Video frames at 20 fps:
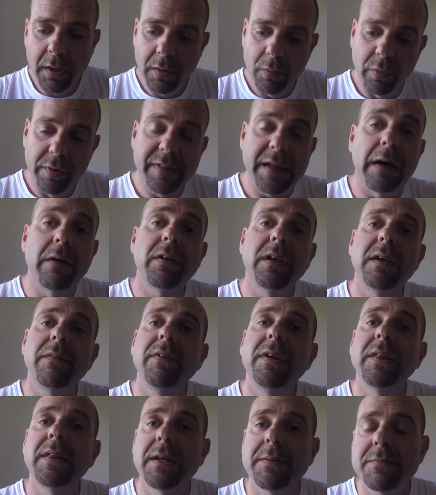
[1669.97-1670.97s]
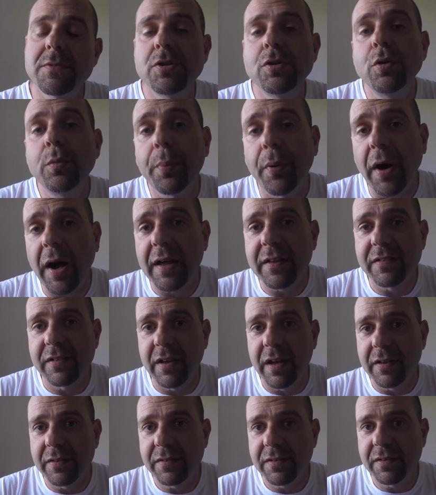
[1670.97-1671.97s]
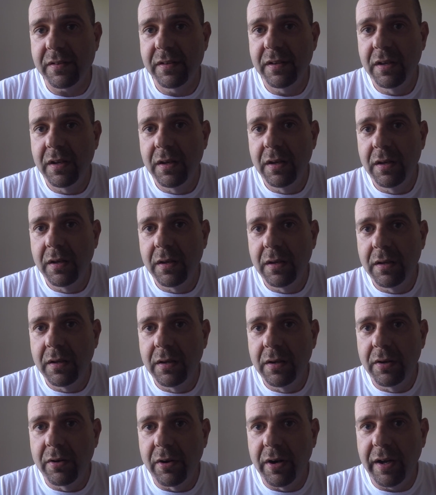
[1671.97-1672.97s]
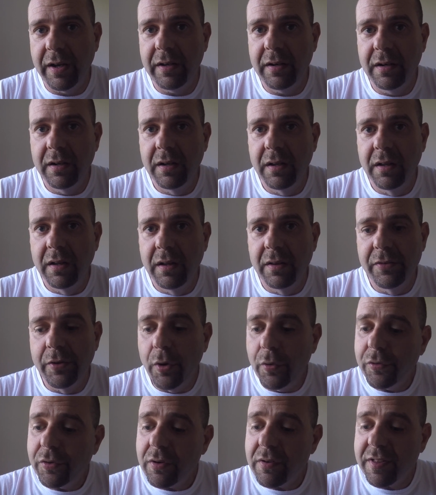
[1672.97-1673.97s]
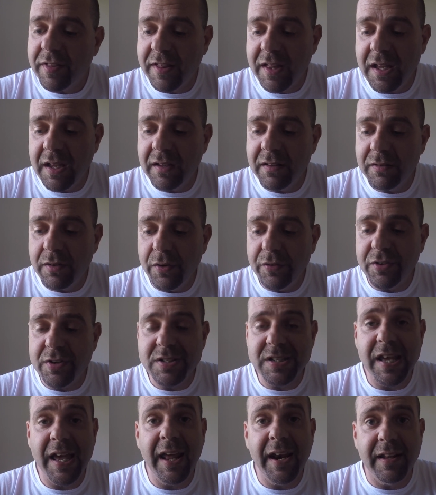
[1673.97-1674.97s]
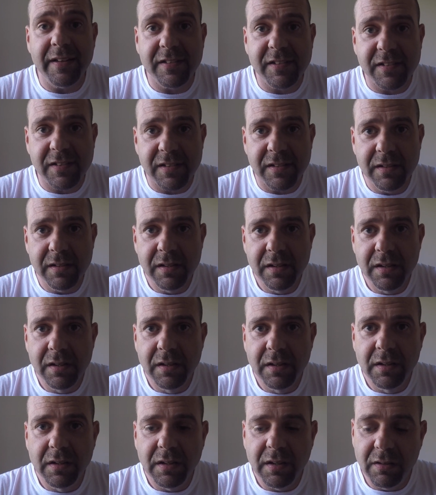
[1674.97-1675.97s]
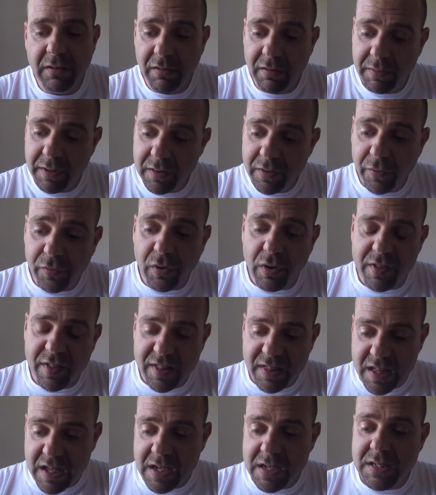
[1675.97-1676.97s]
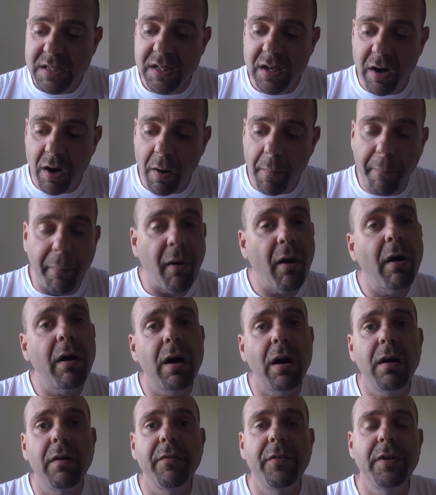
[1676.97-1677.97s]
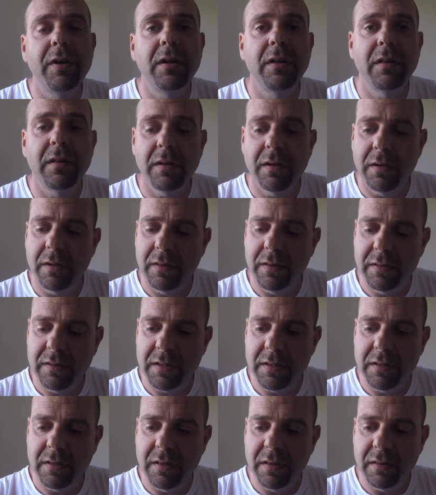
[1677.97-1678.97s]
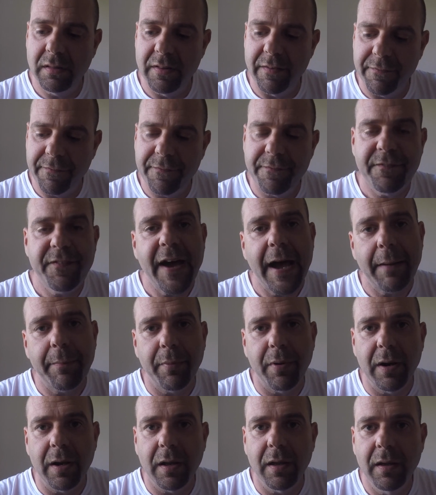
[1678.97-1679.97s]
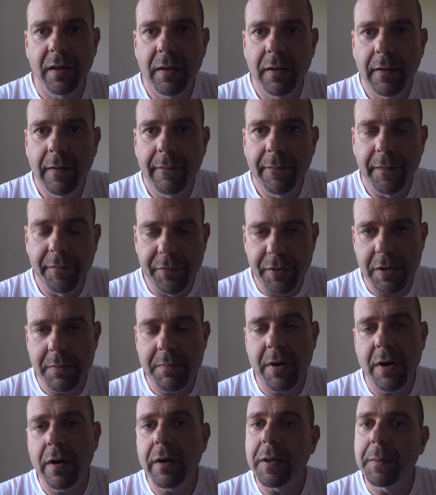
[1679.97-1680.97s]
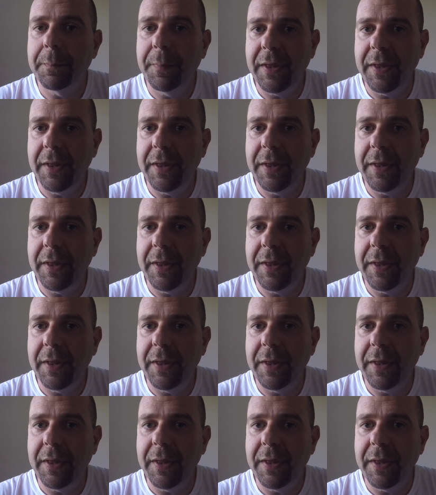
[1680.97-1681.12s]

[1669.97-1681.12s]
without giving them due process, right? Those are tenets. You know what I mean? Those are things that are a part of the fabric of the American